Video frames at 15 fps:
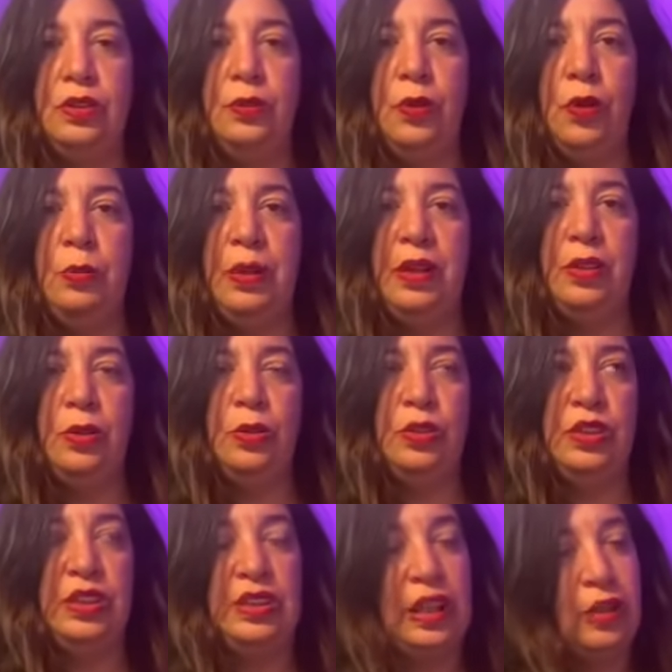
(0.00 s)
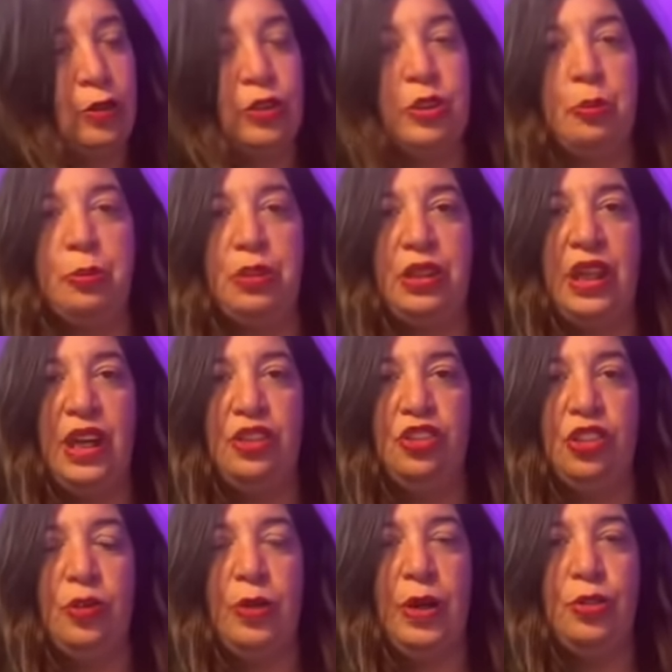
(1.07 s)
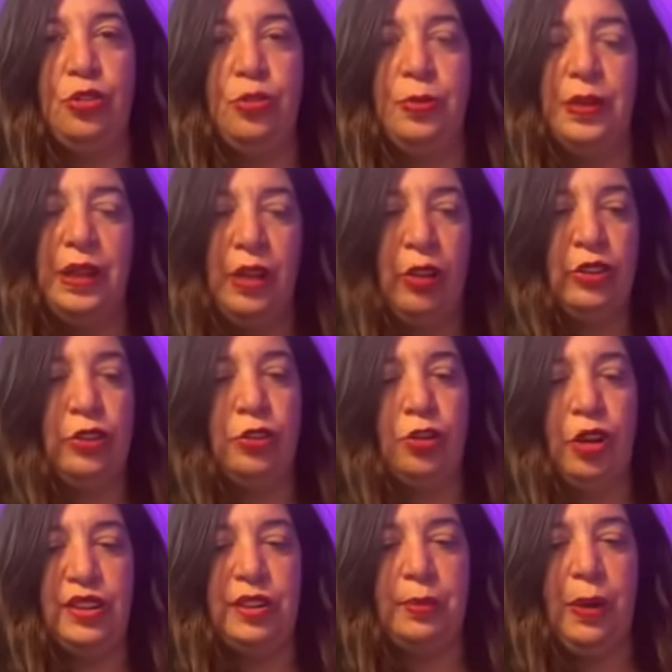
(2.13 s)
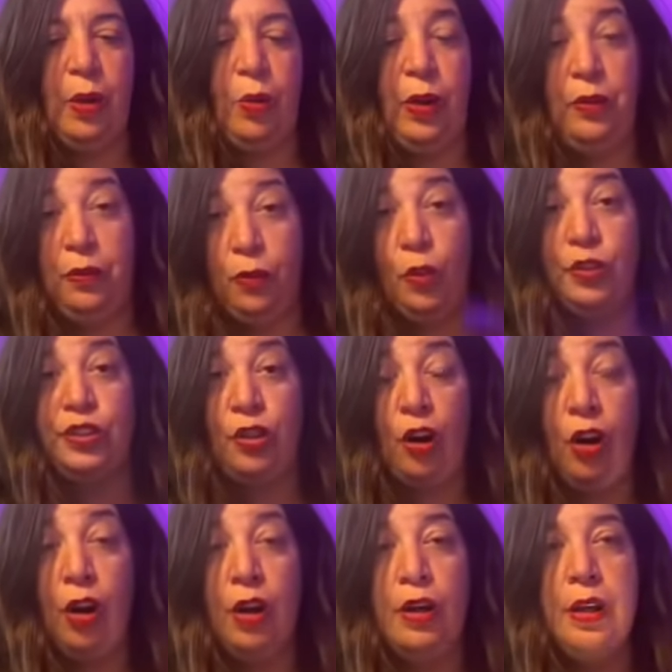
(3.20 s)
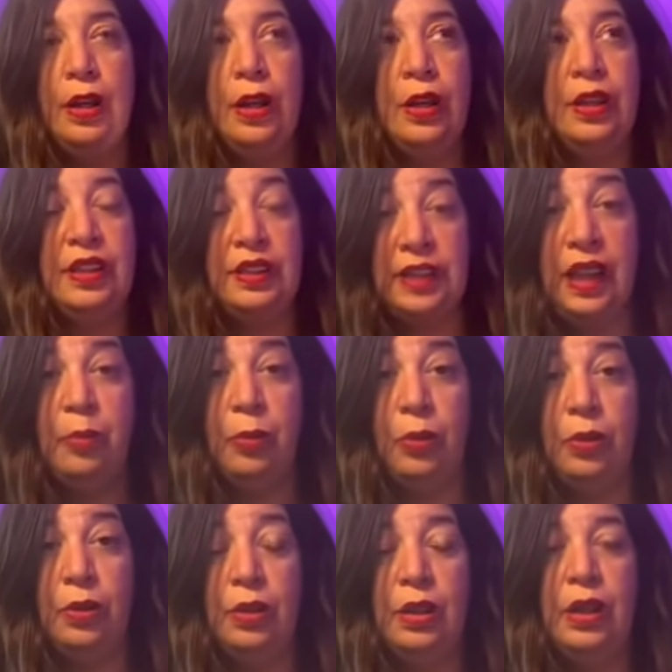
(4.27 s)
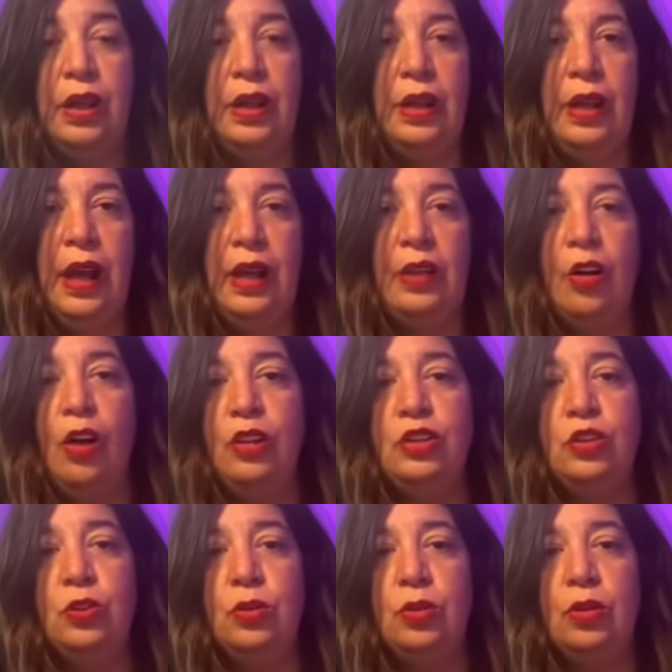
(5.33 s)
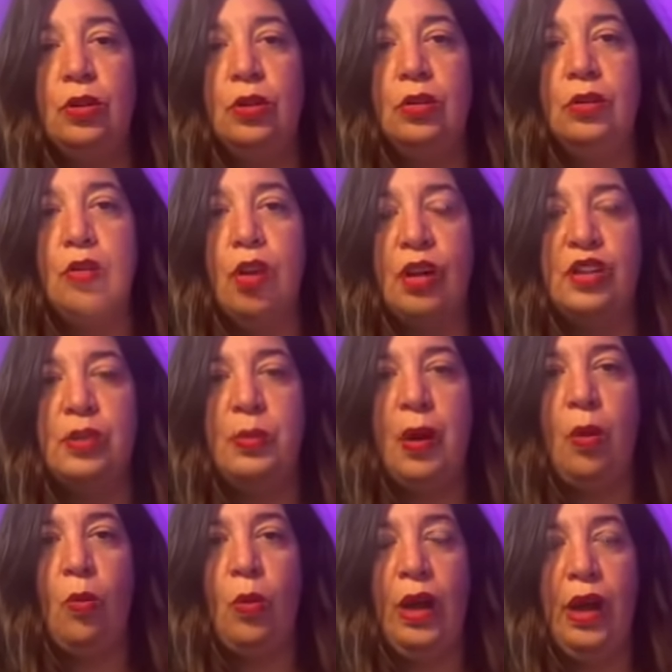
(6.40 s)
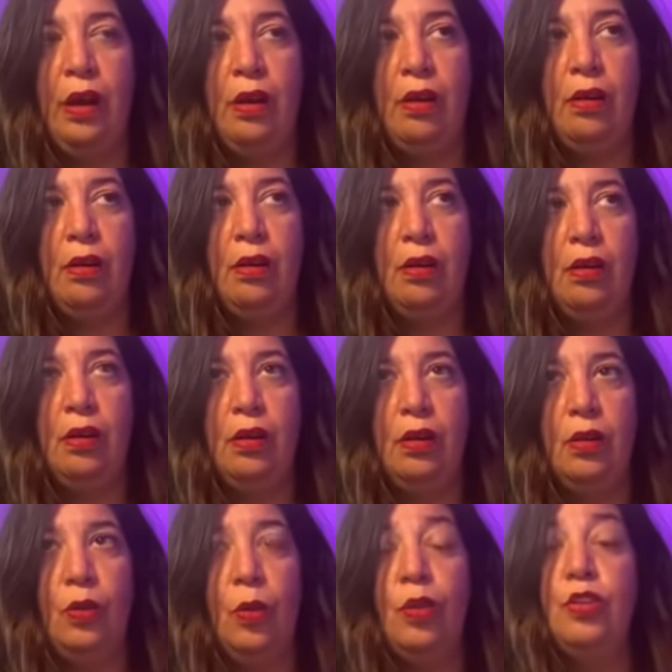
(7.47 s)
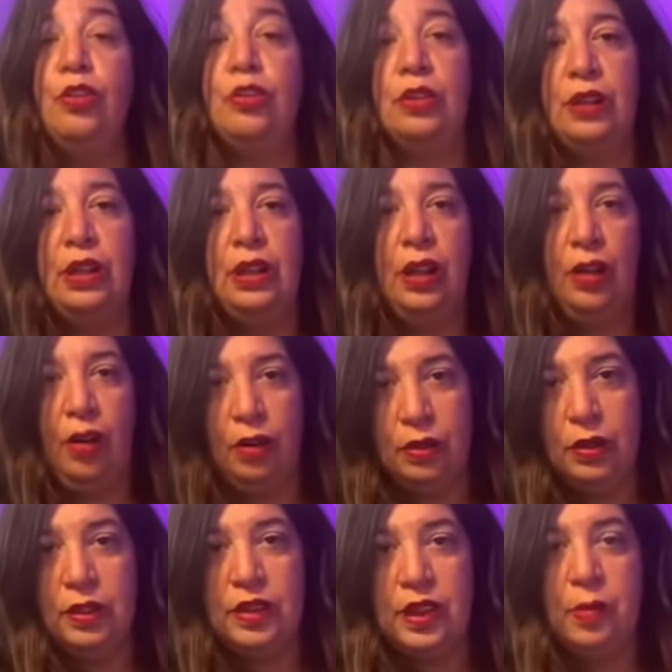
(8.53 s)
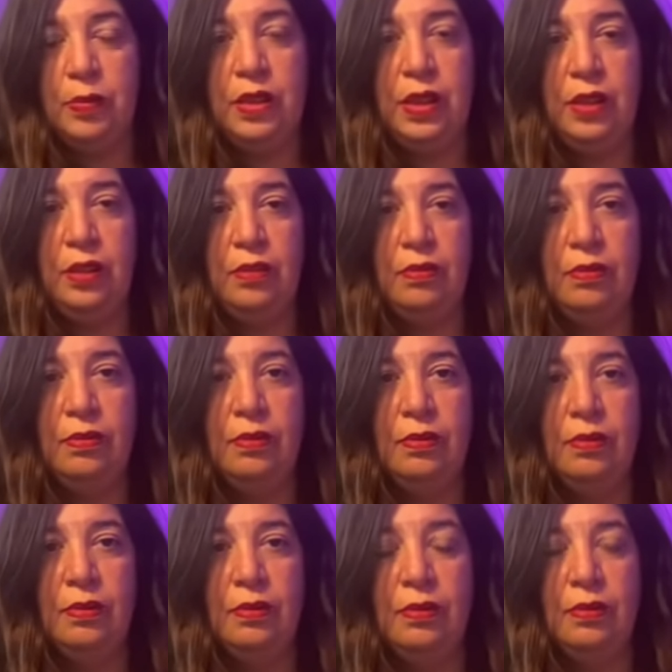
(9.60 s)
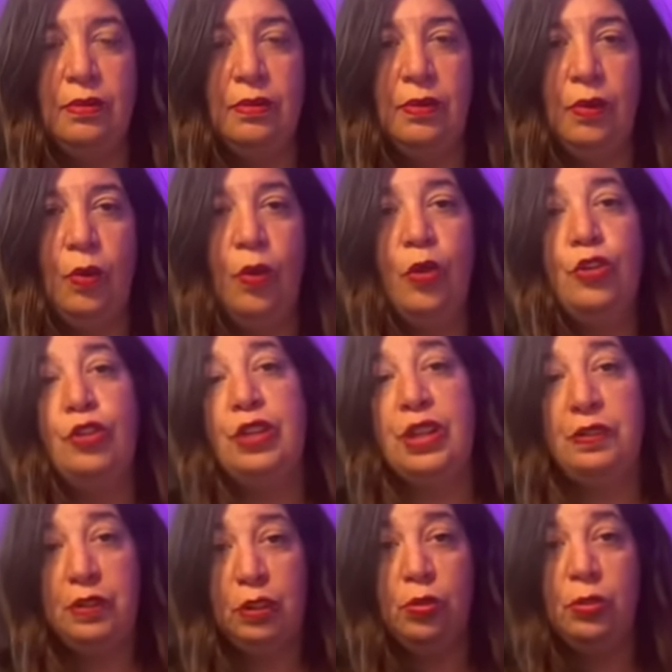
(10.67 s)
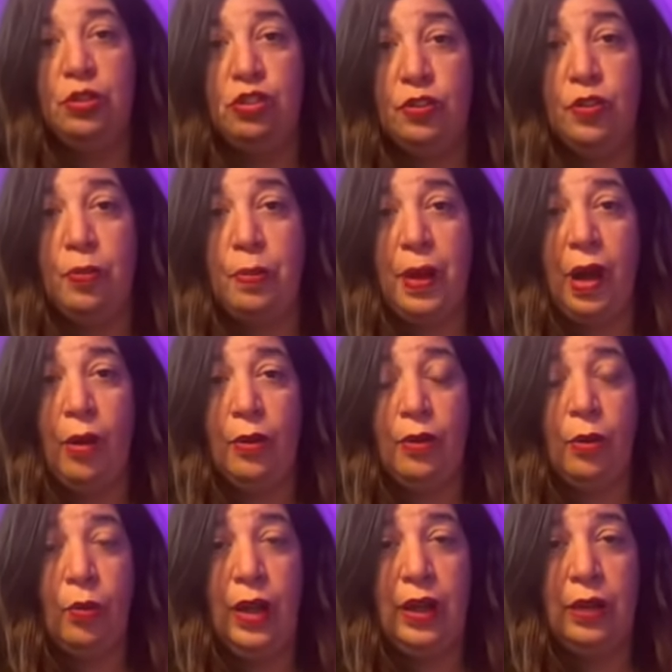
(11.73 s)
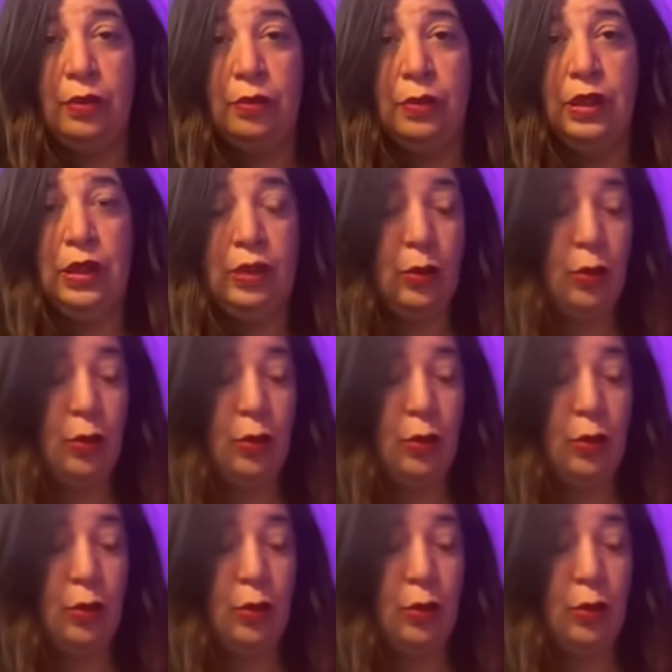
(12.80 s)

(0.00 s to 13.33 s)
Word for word: Four of Pentacles is that there's a protection around you, but it also talks about where fours are stable, and also talks about where or you're clinging on to something or you're giving too much of your power away. Either